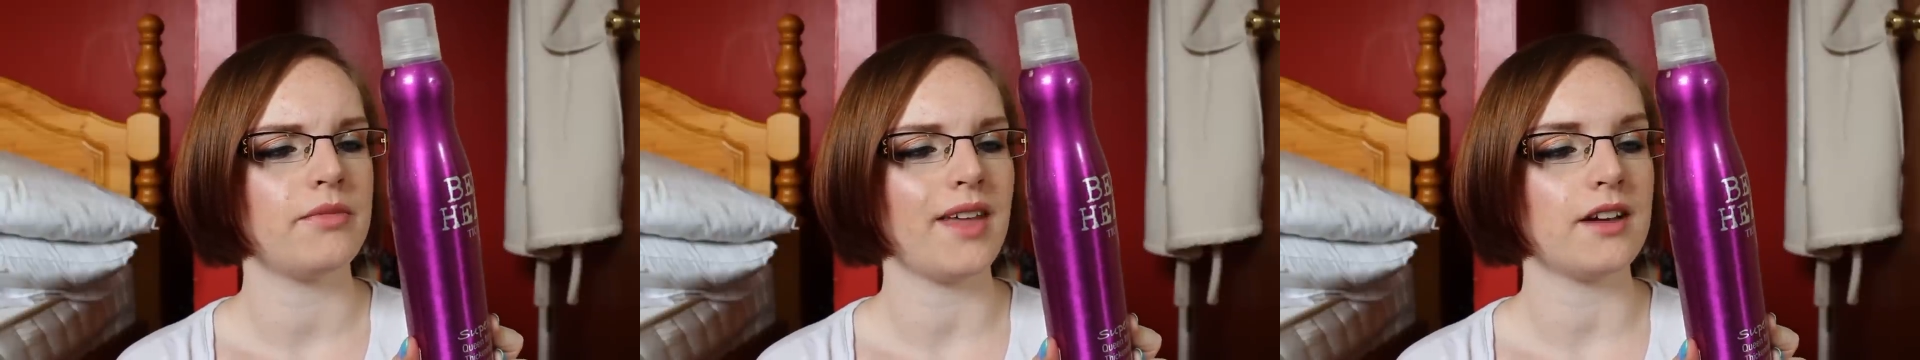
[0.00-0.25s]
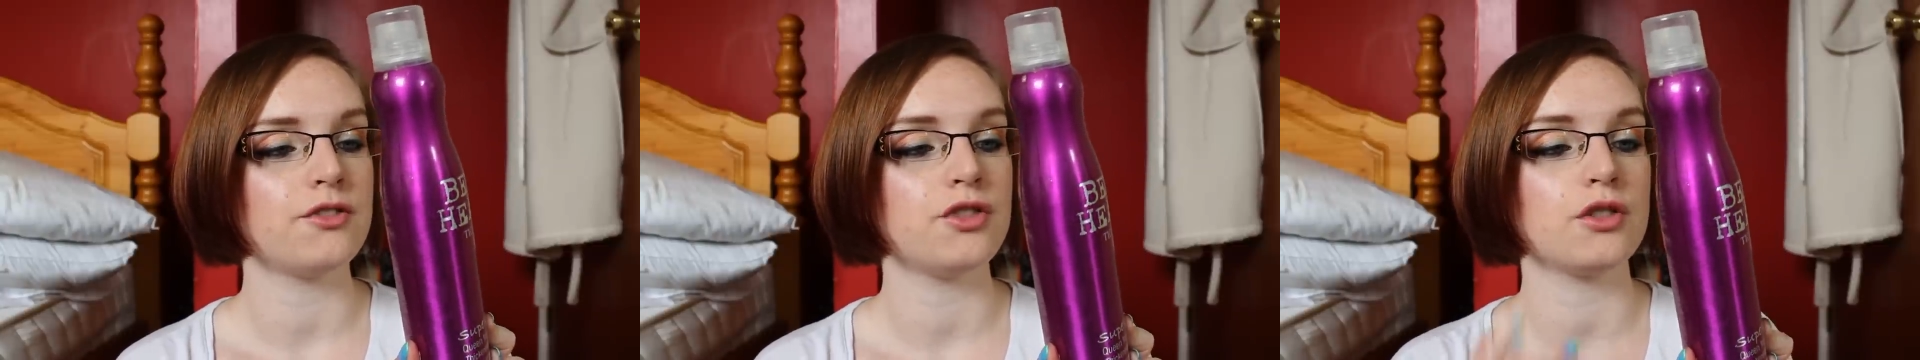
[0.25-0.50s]

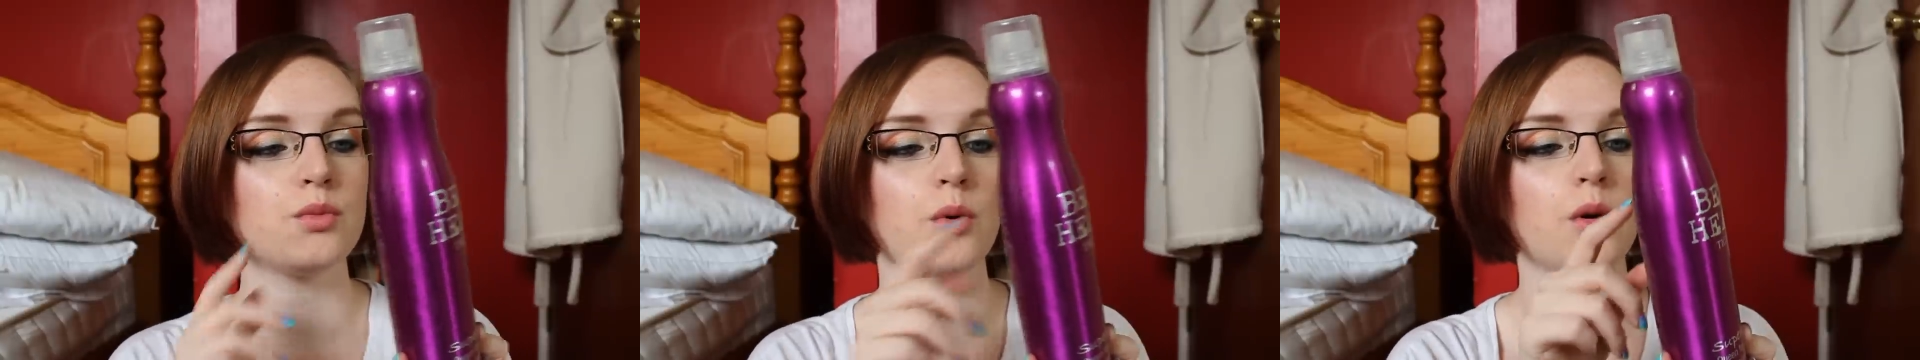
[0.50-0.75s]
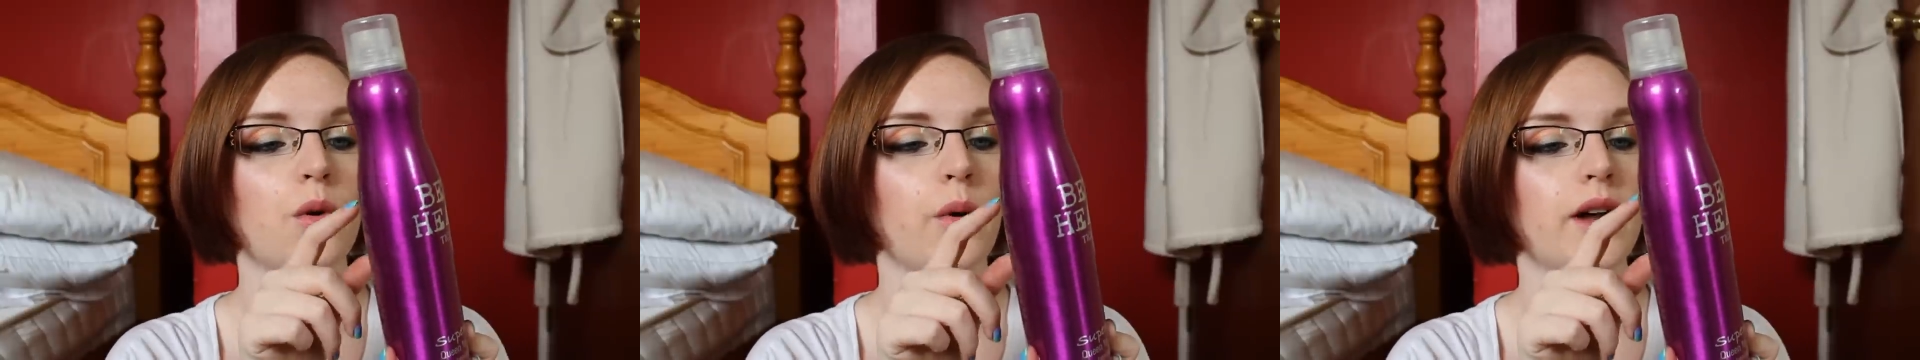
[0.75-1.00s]
that just
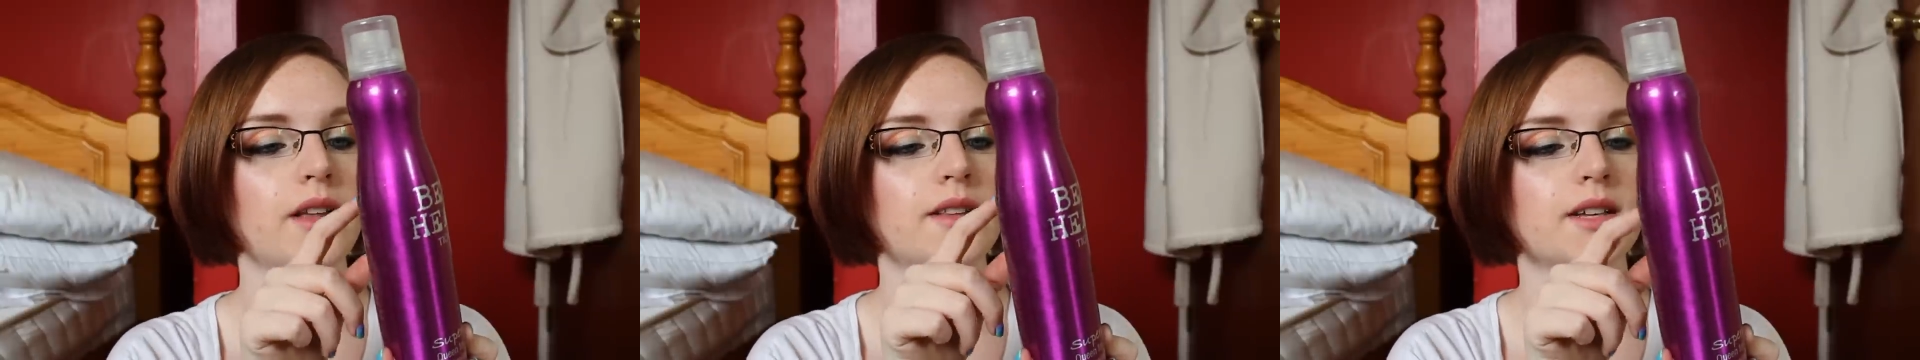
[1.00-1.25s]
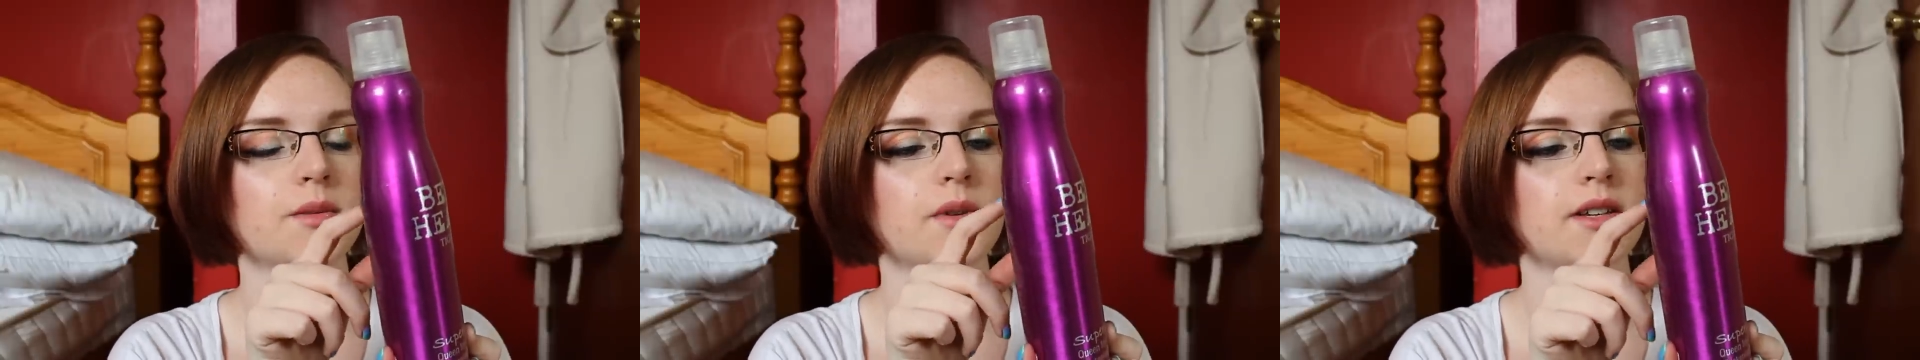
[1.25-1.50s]
won't quit,
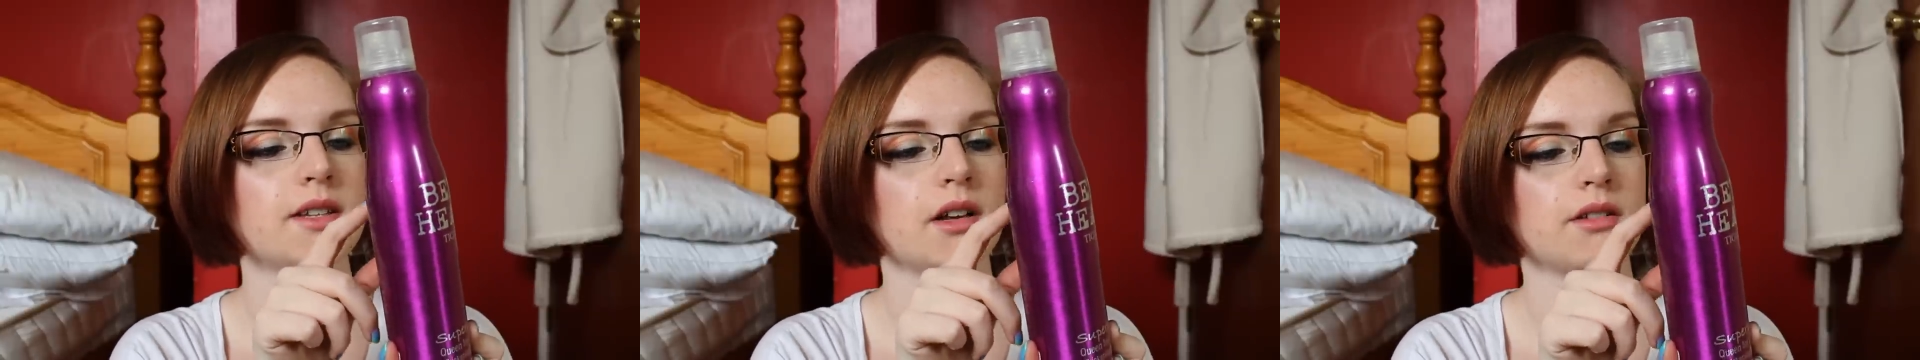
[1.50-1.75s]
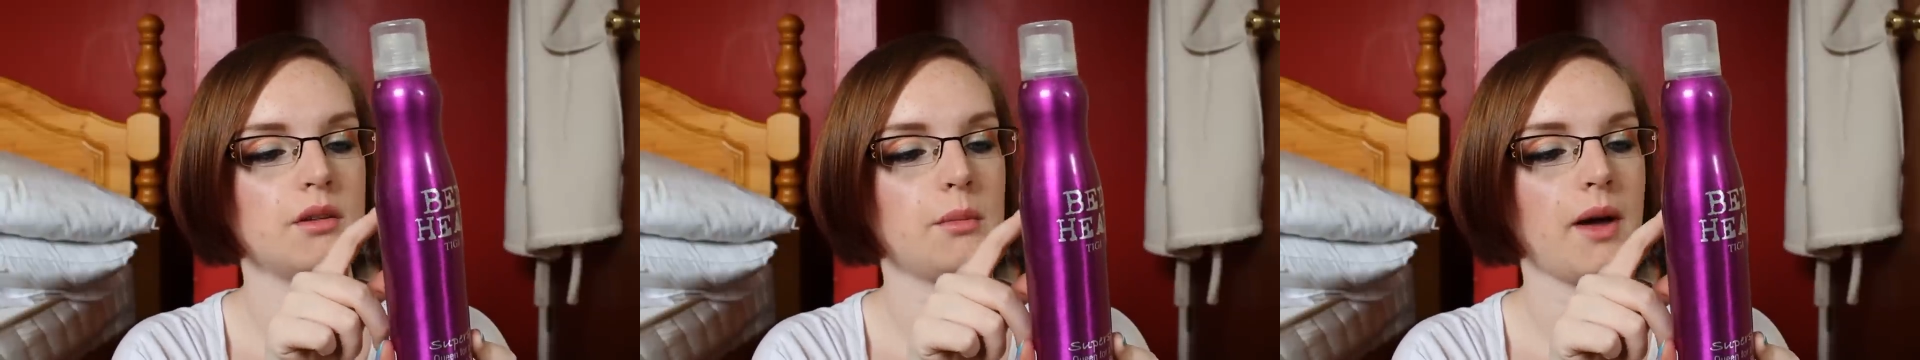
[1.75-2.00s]
that's what it
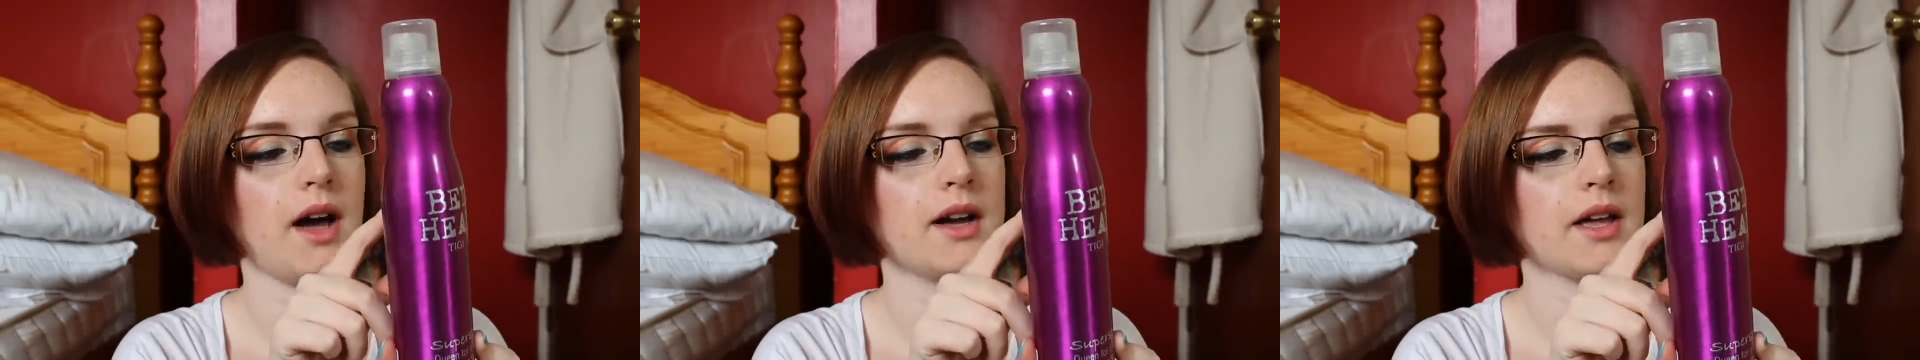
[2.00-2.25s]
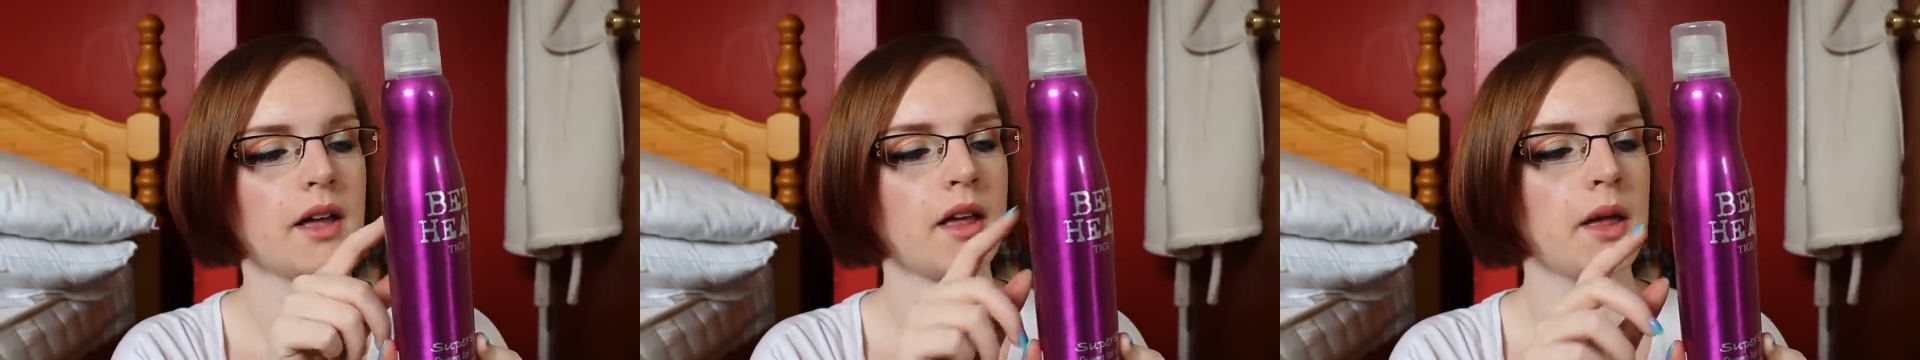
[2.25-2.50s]
says on the back.